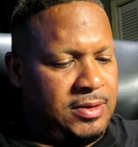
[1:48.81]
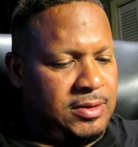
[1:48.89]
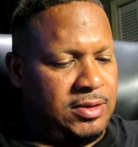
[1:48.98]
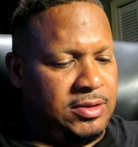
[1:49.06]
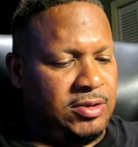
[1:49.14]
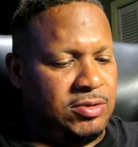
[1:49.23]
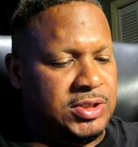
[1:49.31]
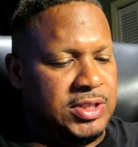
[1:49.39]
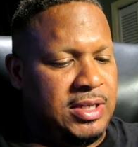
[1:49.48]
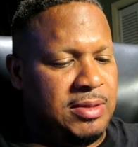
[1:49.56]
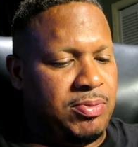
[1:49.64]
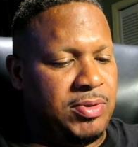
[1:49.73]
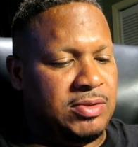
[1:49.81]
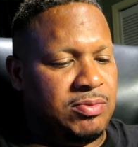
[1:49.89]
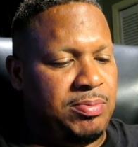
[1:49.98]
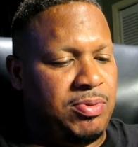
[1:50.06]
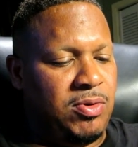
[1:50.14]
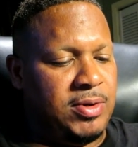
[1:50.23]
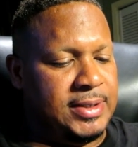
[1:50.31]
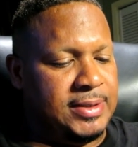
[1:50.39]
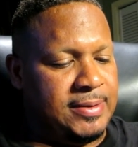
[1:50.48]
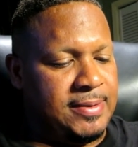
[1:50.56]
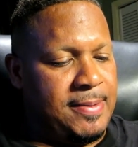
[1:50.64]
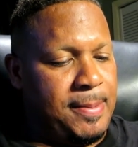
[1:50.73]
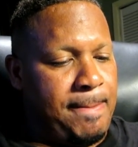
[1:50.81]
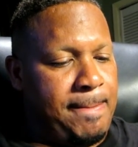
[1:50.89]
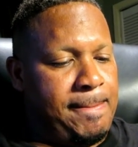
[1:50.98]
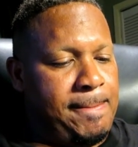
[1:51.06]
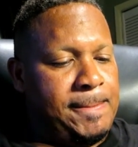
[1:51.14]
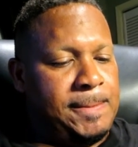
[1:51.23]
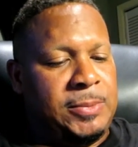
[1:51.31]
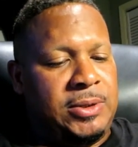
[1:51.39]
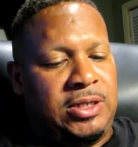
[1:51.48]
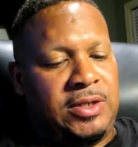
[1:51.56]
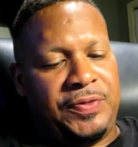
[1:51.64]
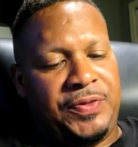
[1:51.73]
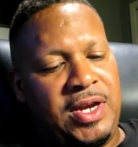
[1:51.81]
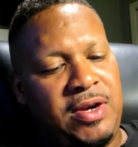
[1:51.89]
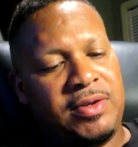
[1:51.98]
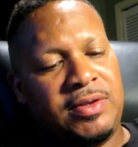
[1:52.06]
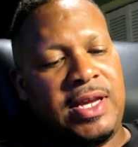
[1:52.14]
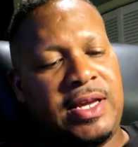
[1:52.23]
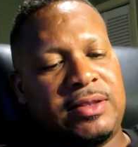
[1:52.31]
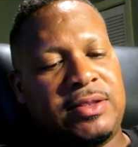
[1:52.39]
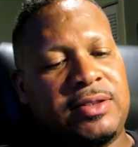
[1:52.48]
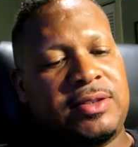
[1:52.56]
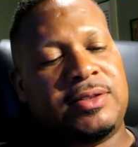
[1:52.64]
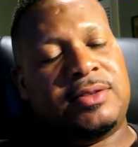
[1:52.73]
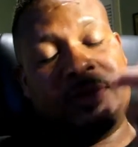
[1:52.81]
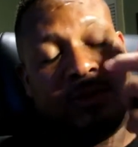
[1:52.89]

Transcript: the Associated Press reported. A theory that the